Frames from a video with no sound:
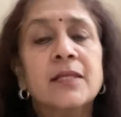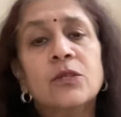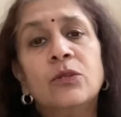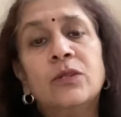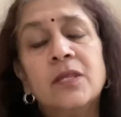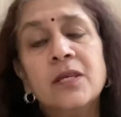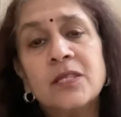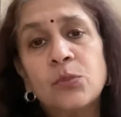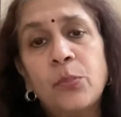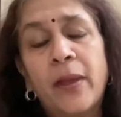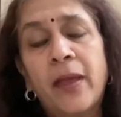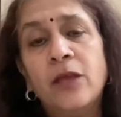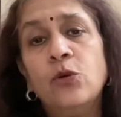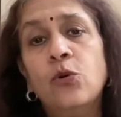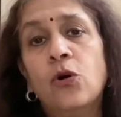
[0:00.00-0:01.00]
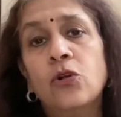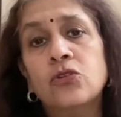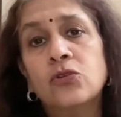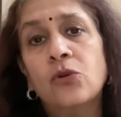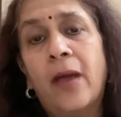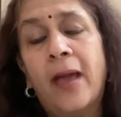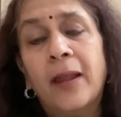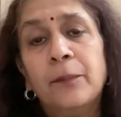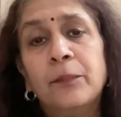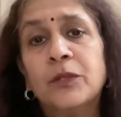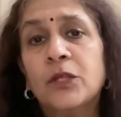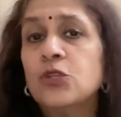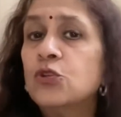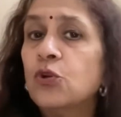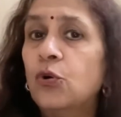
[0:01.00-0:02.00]
So this way you also help with the
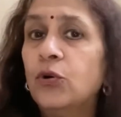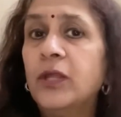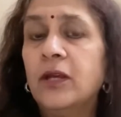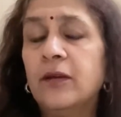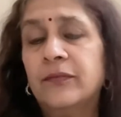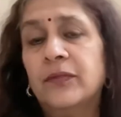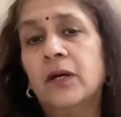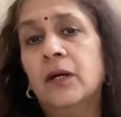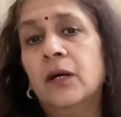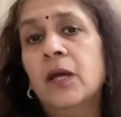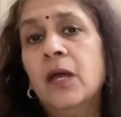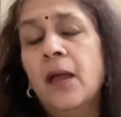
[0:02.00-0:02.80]
toning of the